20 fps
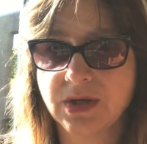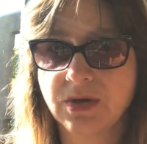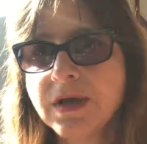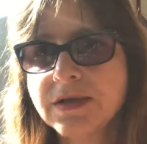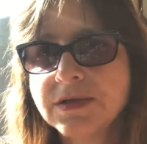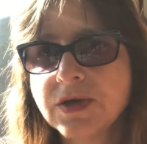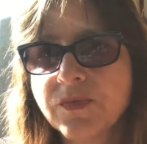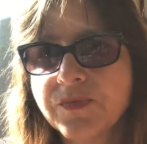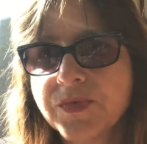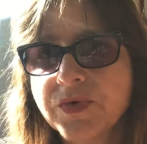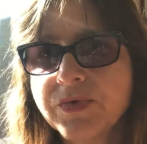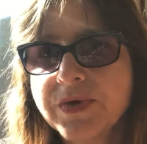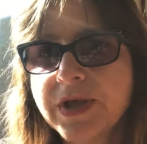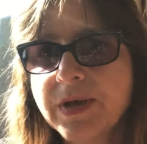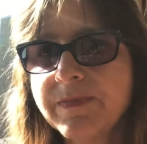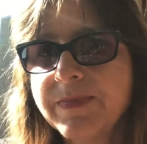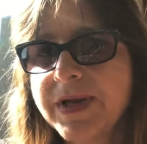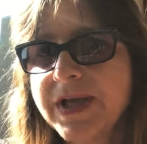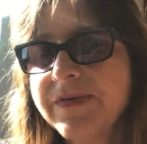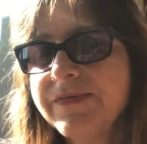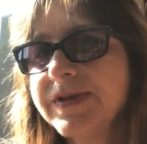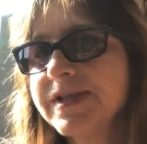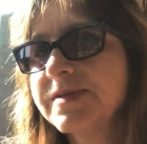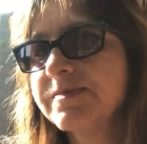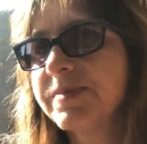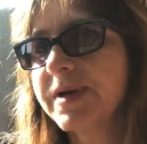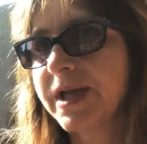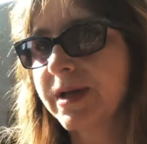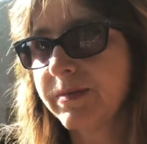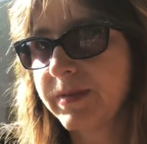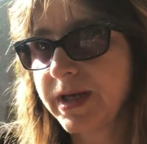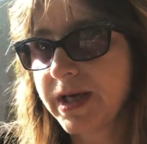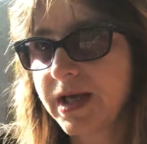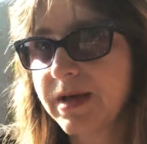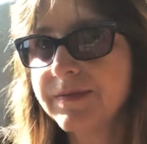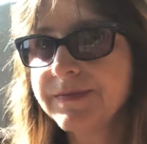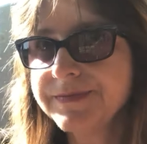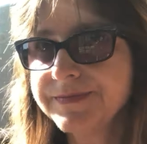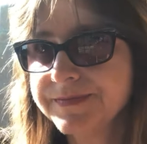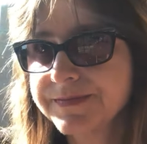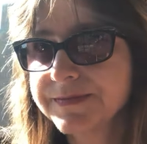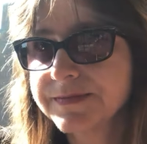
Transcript: So we can play this blame game.